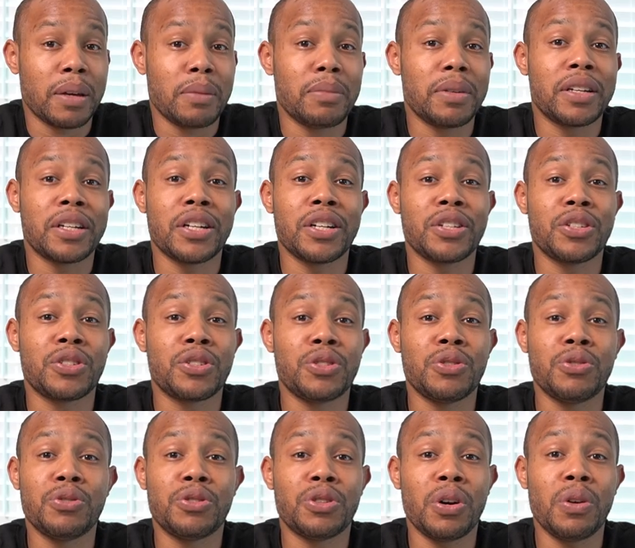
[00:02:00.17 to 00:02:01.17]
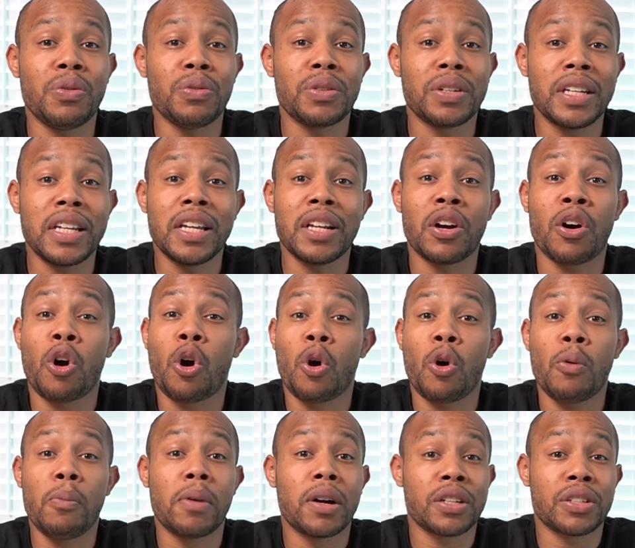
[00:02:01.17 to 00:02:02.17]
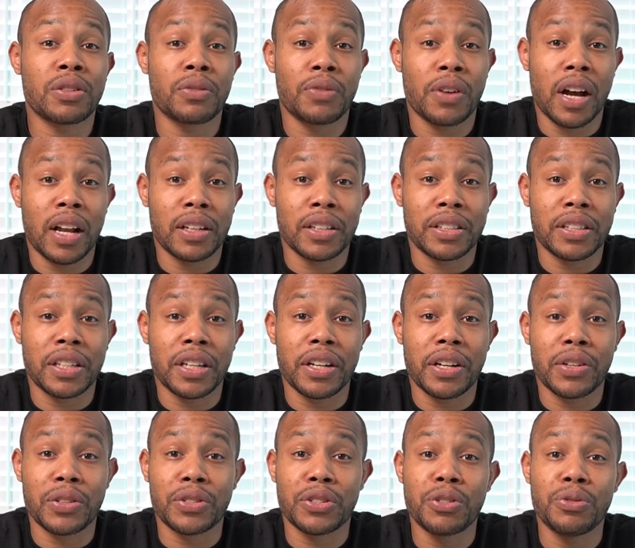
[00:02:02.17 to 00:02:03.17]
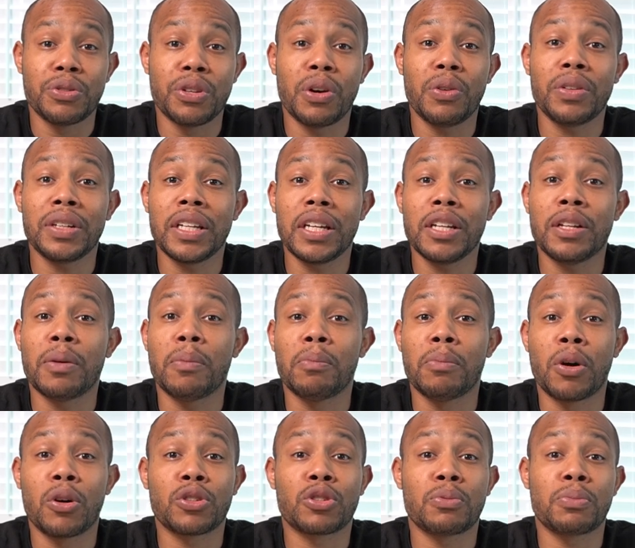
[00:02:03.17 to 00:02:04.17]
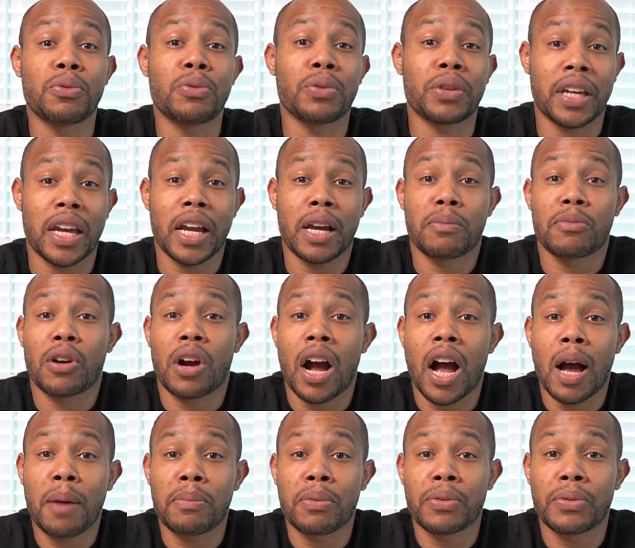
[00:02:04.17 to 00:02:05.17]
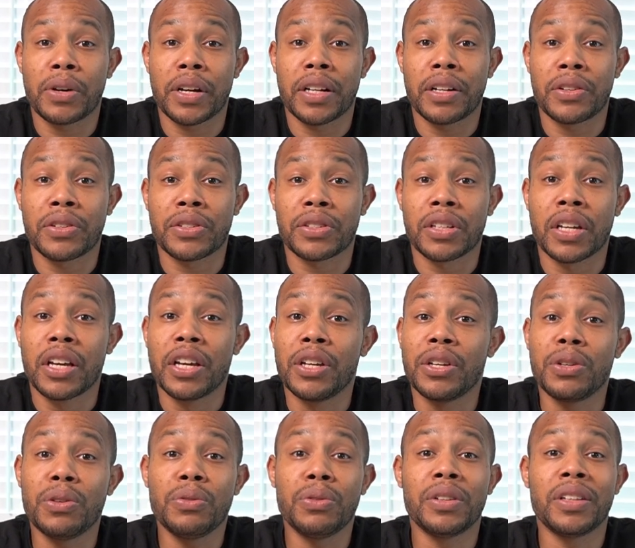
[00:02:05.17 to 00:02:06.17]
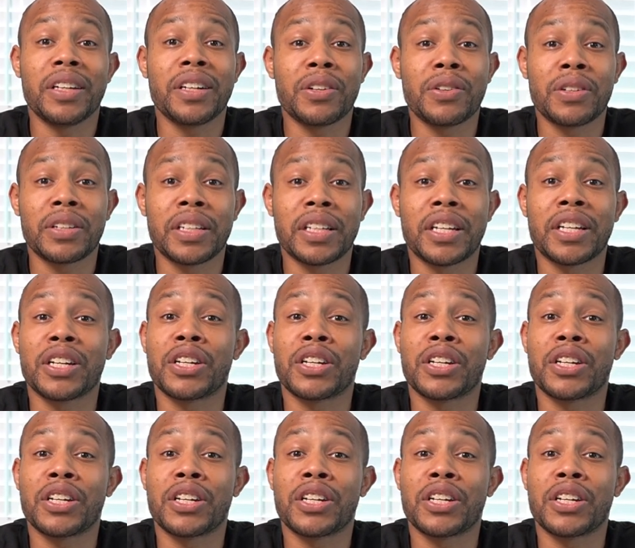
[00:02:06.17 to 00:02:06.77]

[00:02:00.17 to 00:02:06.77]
because you don't need a whole bunch of volunteers. You don't need multiple camera operators. You literally can